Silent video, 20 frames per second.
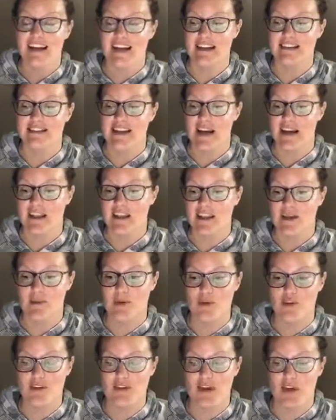inside of the
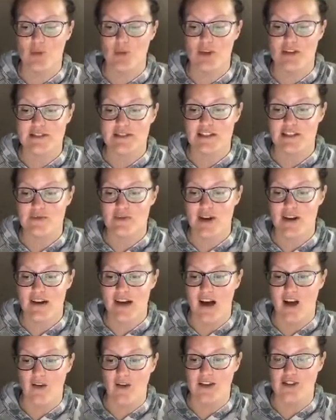community on Wednesdays right now.